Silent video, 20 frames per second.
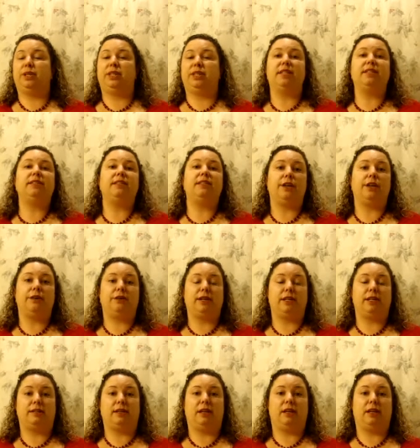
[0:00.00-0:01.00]
and this year
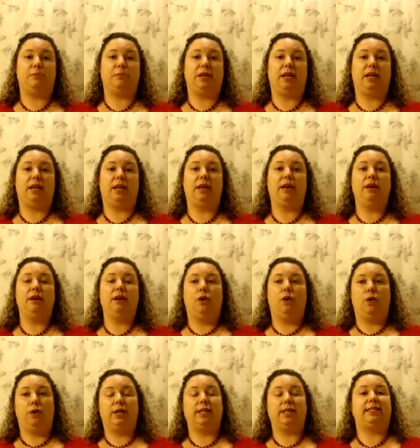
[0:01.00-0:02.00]
it's going to be
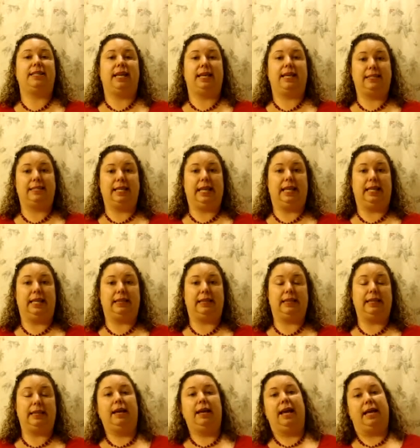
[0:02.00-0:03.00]
August 18th
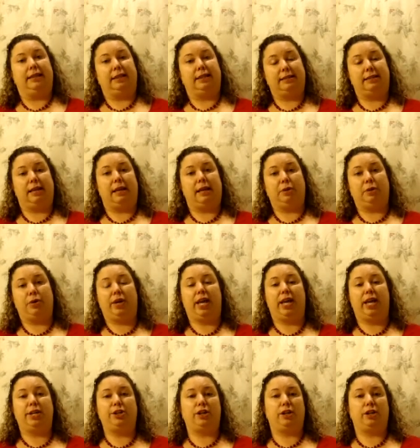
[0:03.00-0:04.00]
at the same
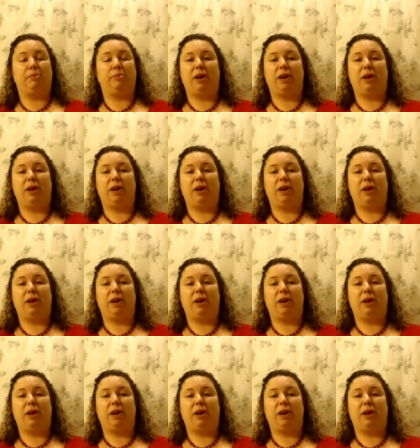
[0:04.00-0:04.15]
location.